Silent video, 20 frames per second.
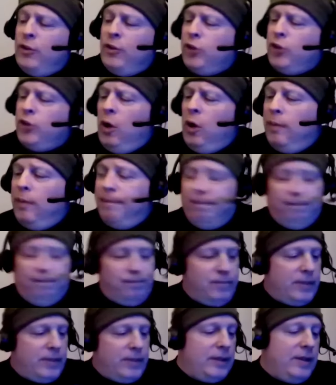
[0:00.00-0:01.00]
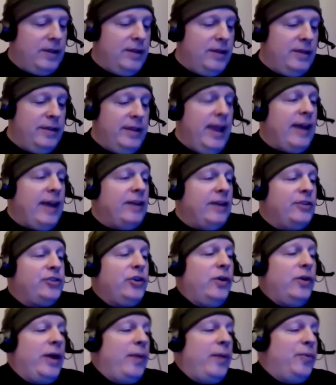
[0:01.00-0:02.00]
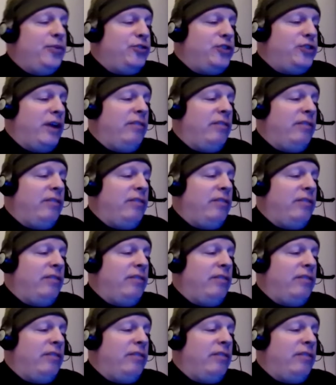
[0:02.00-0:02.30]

So, yeah, so it was